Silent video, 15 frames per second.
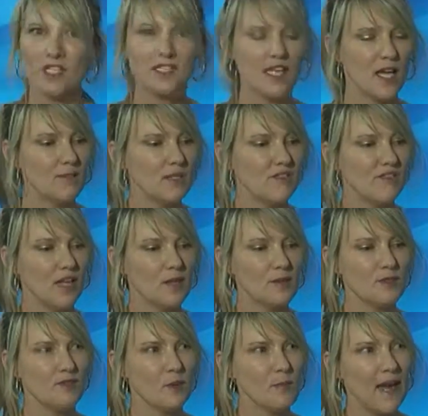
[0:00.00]
was
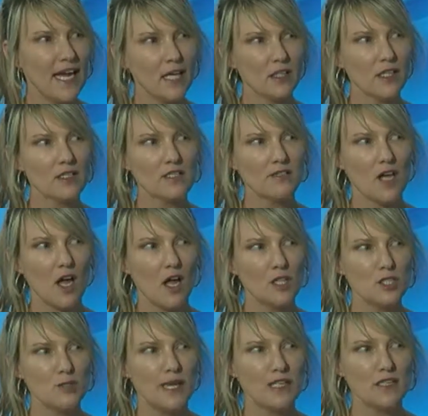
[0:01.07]
developed for parents of
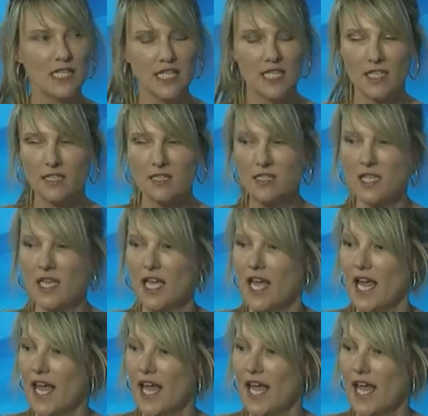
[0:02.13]
college-bound teens,